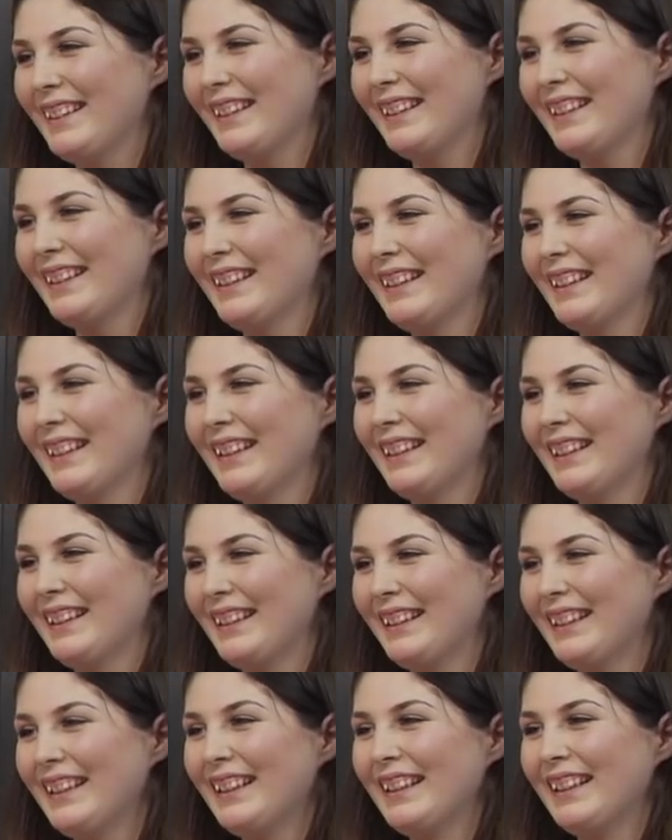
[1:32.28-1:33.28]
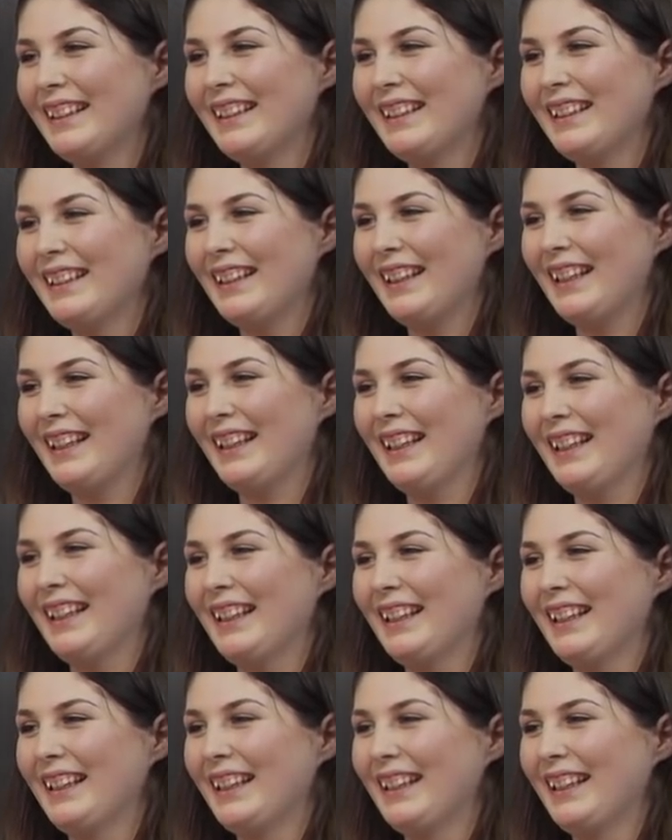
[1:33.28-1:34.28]

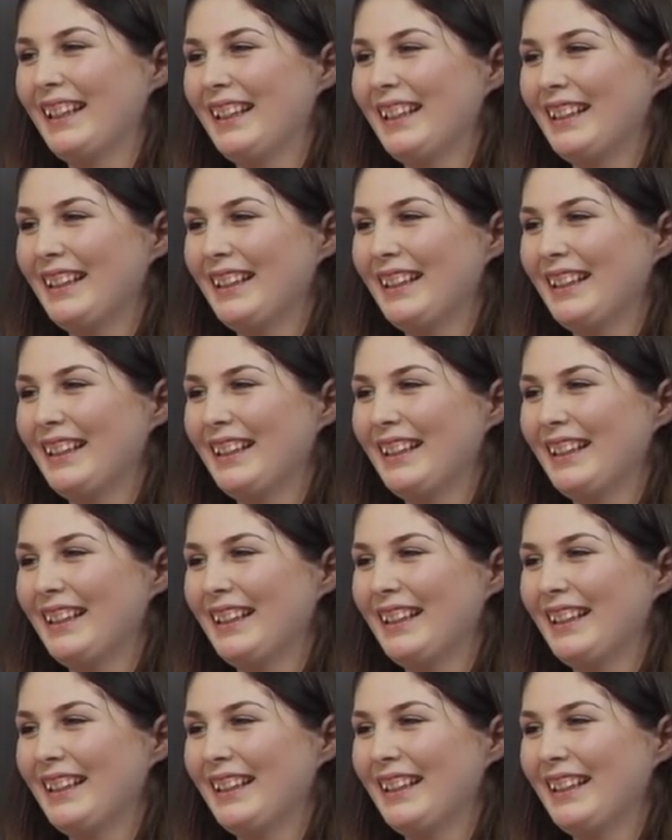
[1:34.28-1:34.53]
(not speaking)